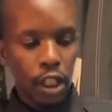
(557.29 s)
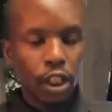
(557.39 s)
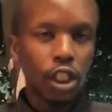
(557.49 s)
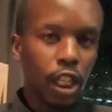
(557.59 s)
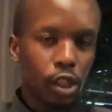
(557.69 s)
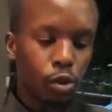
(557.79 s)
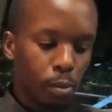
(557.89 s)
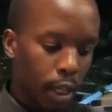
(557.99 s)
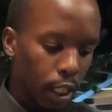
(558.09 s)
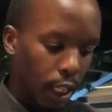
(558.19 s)
Just to
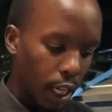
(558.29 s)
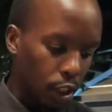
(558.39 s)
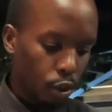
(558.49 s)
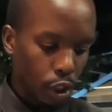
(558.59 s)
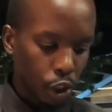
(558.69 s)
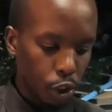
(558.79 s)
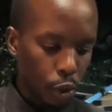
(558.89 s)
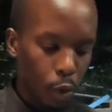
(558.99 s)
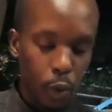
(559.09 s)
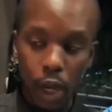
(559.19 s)
make extra sure,
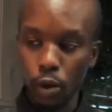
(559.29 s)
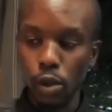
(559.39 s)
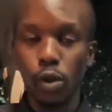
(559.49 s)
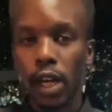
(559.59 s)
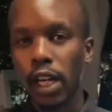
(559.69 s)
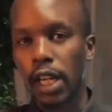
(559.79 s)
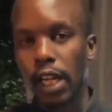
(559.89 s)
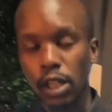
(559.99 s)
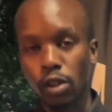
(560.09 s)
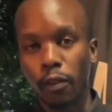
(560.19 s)
we are going to add a
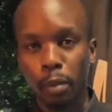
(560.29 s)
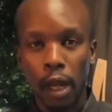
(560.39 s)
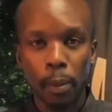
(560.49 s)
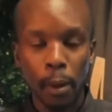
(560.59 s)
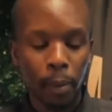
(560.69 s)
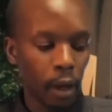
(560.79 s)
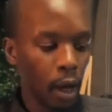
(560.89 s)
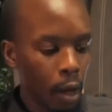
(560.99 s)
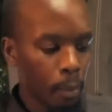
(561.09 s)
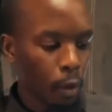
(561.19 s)
hint of black pepper.
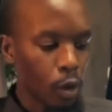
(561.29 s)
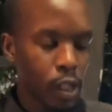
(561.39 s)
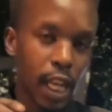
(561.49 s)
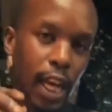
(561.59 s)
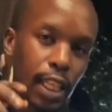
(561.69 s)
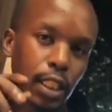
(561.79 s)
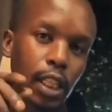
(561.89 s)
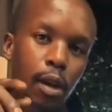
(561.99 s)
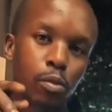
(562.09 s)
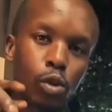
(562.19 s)
Because at
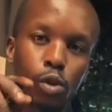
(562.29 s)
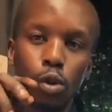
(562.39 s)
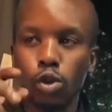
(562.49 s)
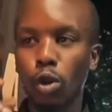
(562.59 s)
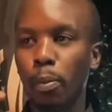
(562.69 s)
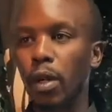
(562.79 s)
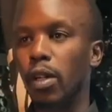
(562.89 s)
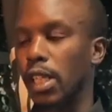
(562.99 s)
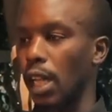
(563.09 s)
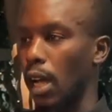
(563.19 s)
times, you know,
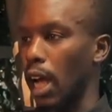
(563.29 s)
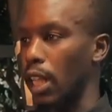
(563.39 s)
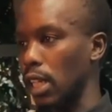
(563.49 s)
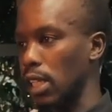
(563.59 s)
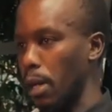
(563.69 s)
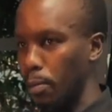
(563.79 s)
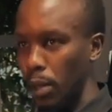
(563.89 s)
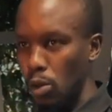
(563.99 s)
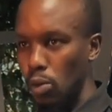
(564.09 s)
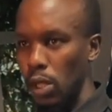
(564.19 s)
strawberries, others are a bit
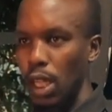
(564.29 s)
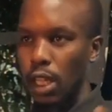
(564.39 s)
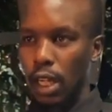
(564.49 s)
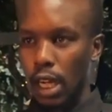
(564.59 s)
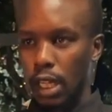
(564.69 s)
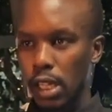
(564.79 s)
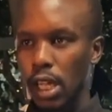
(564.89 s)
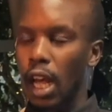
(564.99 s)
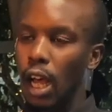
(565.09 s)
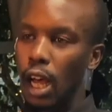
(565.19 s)
sweeter than others.
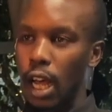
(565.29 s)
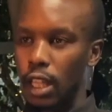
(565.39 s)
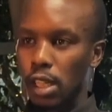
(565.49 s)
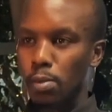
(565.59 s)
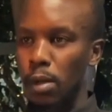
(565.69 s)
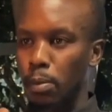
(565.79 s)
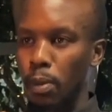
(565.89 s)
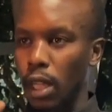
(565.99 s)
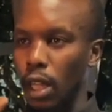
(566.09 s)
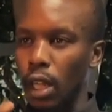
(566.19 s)
Others might
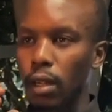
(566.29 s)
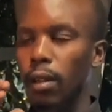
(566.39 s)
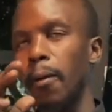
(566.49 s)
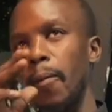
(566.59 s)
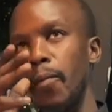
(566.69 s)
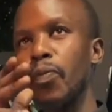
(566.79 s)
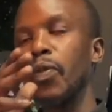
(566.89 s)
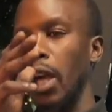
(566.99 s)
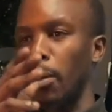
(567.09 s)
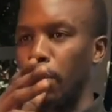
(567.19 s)
be
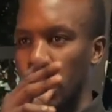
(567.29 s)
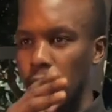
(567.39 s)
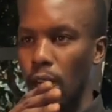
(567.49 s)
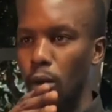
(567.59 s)
a bit sour.